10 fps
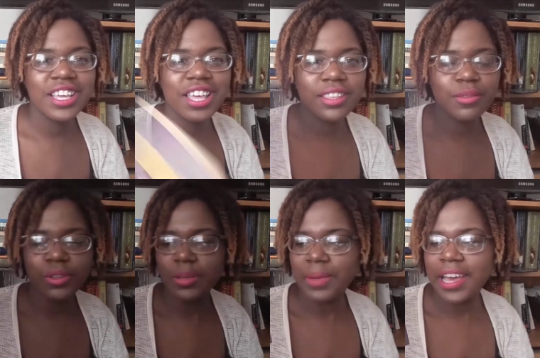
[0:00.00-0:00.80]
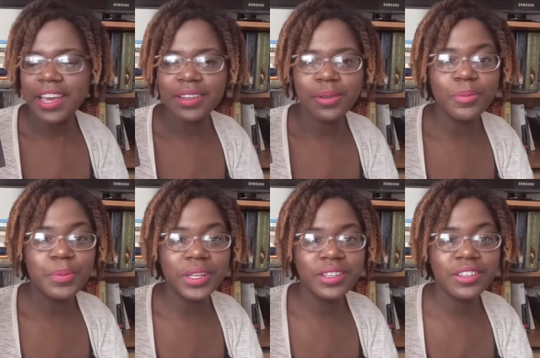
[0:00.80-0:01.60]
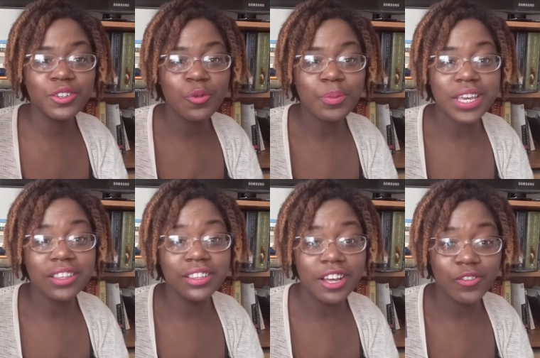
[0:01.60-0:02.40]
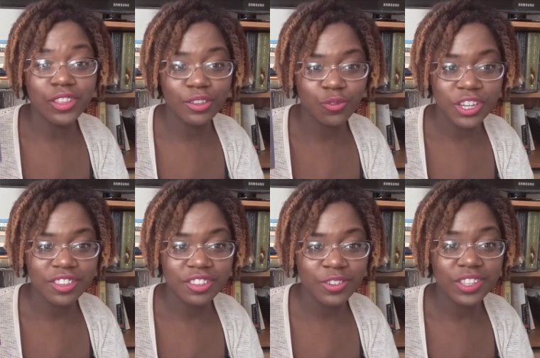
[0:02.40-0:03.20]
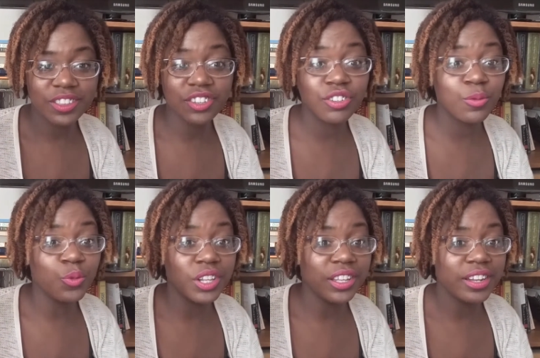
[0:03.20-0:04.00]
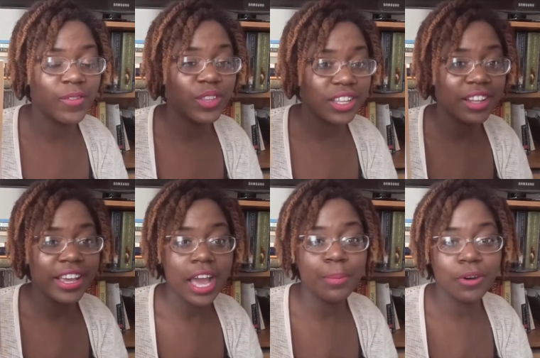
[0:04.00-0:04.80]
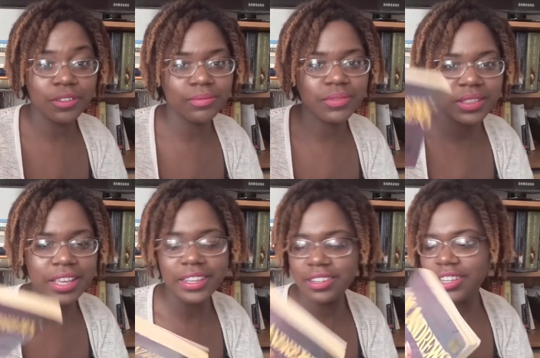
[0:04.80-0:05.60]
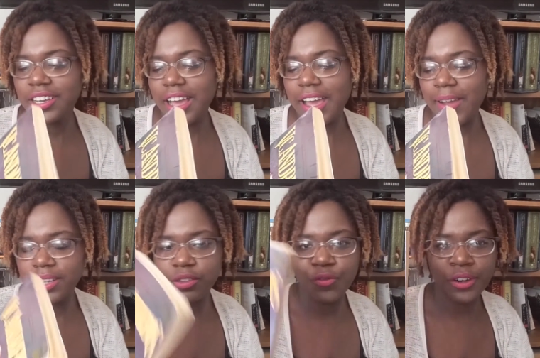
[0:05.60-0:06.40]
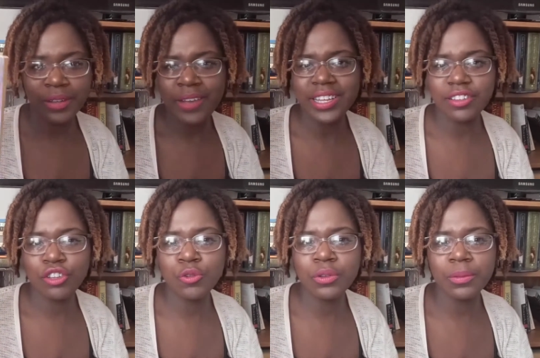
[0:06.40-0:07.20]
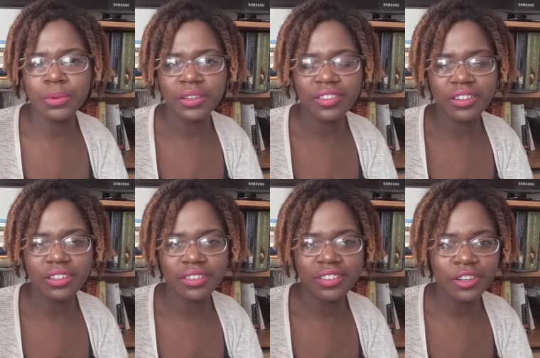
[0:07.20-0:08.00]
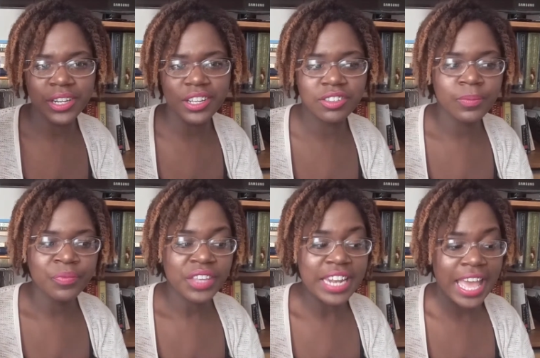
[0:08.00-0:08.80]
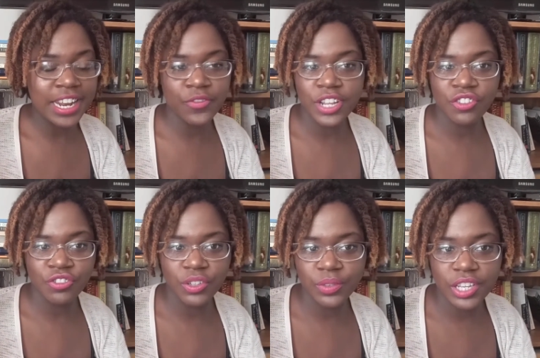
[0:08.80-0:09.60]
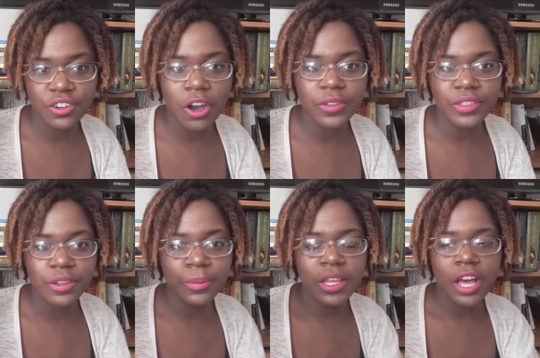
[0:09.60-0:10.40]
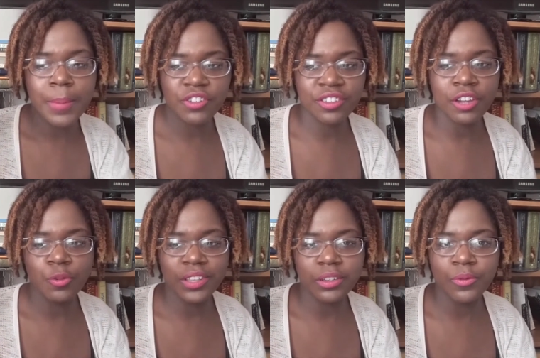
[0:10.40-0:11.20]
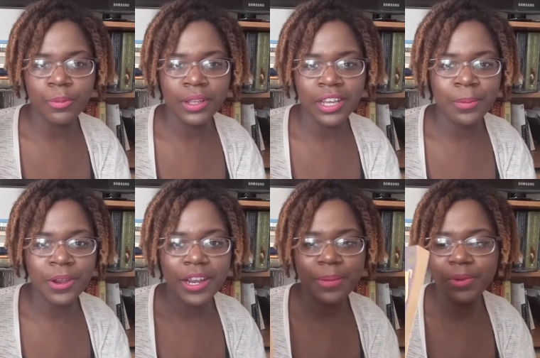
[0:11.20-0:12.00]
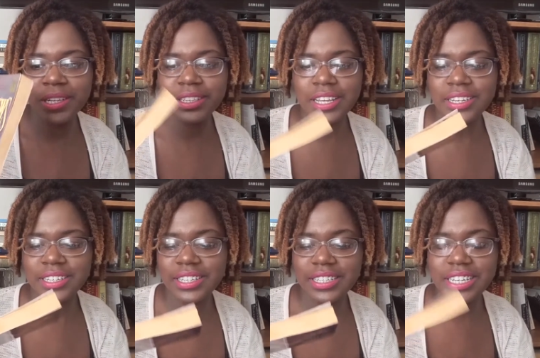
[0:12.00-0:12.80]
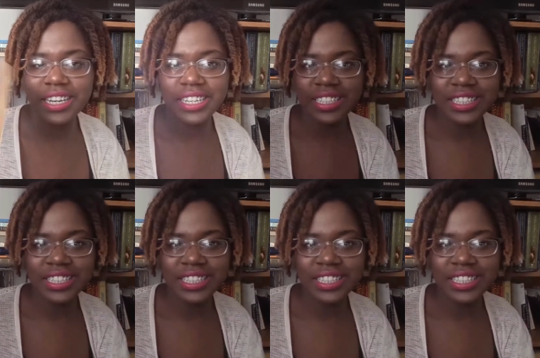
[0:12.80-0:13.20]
it's really bad. But little me loved this freaking series. Like she really loved it. Like I bought it. I have like the first I had like two of the books in the series and had every intention of getting all of them. I might check out the rest of them from my library, but like yeah,